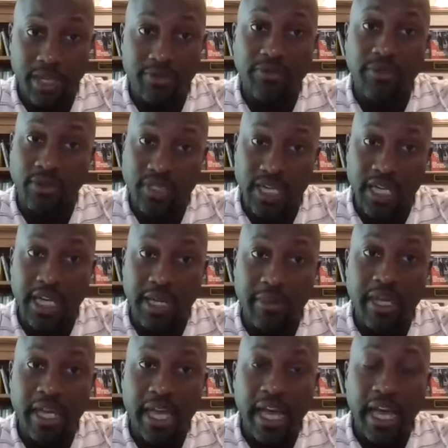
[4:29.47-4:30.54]
full time
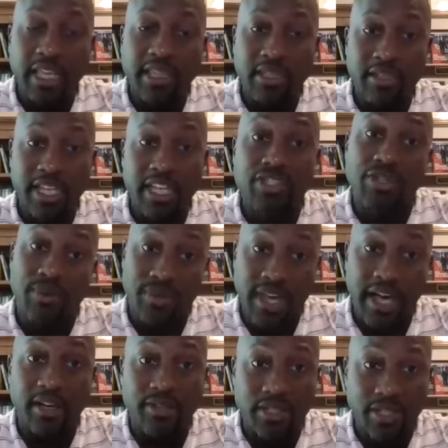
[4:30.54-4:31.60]
in
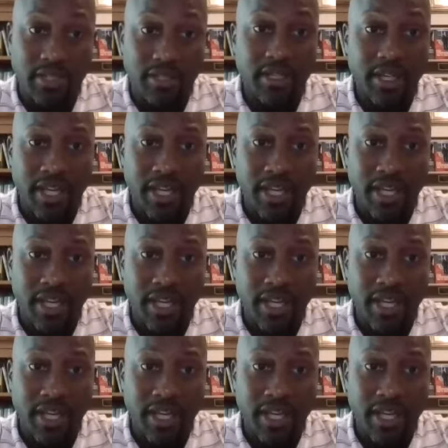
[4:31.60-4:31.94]
2000.